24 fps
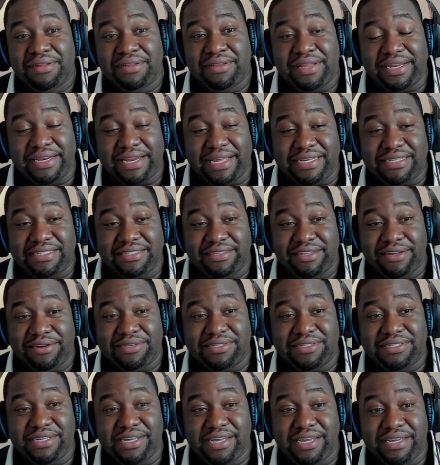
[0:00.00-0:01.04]
Like they they're
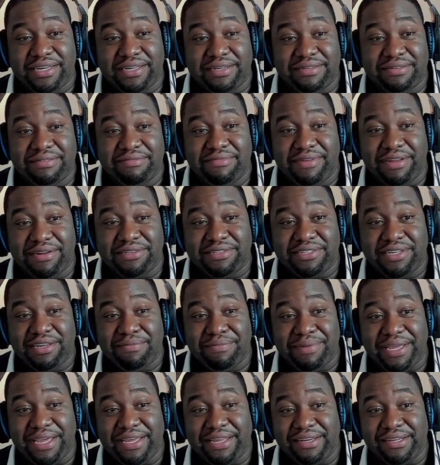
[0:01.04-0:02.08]
saying they're
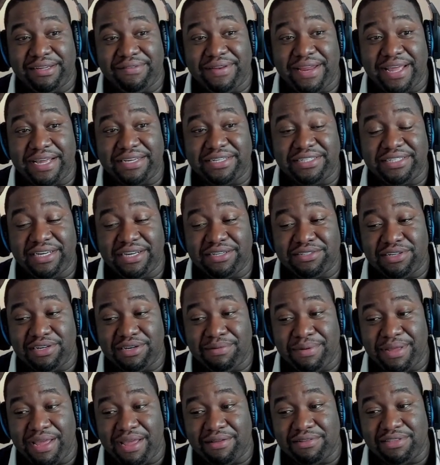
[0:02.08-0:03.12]
saying beginning of next year is
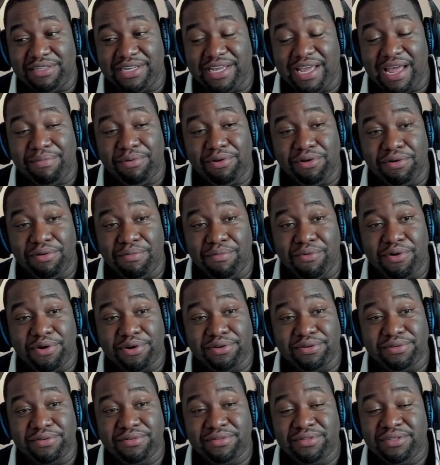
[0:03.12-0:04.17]
going to be out. Diablo
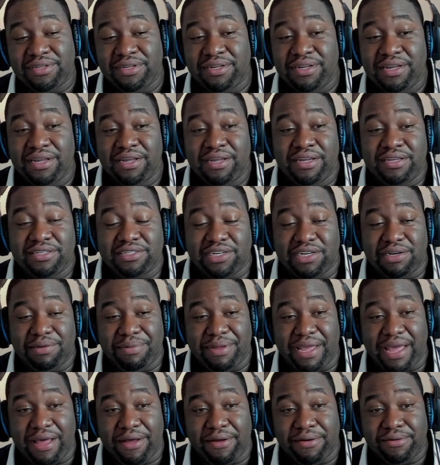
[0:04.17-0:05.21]
Immortal is going to
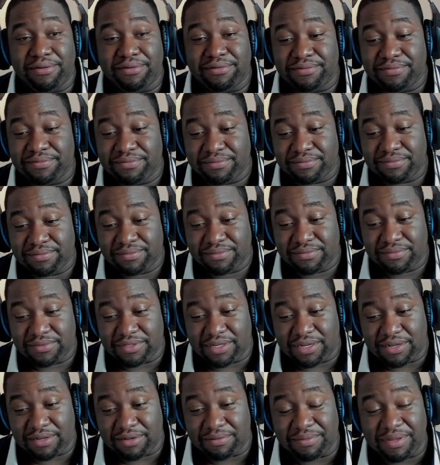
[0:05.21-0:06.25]
be out
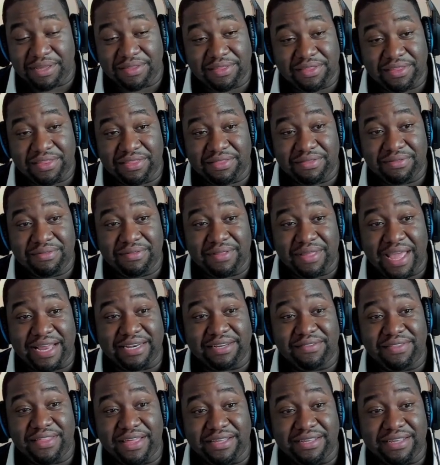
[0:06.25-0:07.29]
um, either end
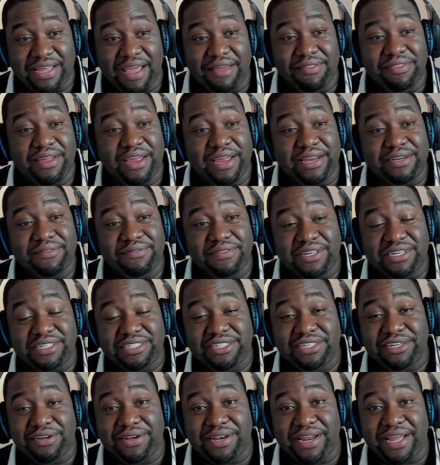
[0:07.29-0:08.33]
of the end of
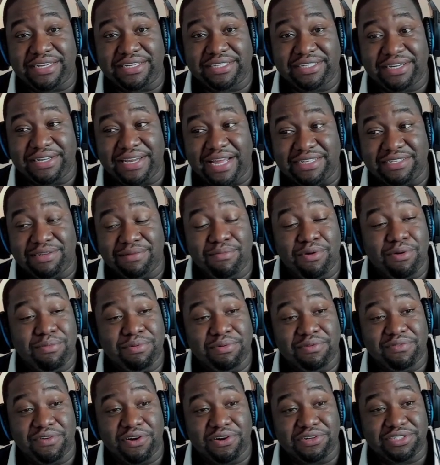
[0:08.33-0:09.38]
this year or next year. That's a
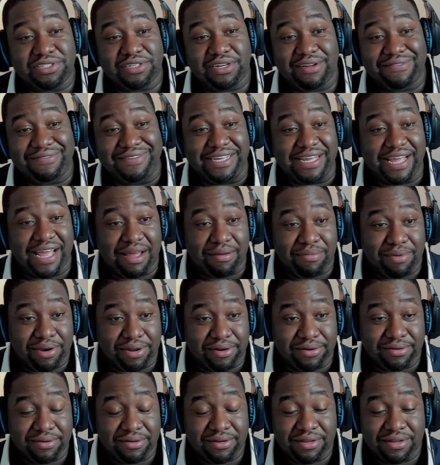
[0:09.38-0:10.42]
mobile version of
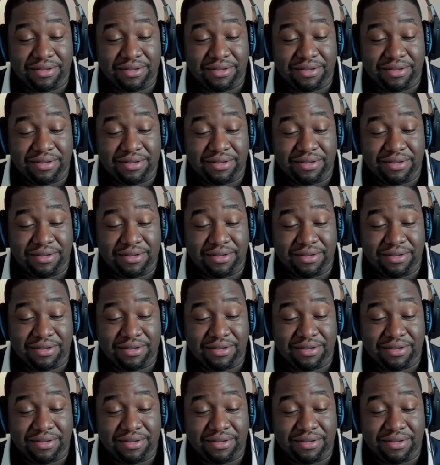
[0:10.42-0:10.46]
Diablo.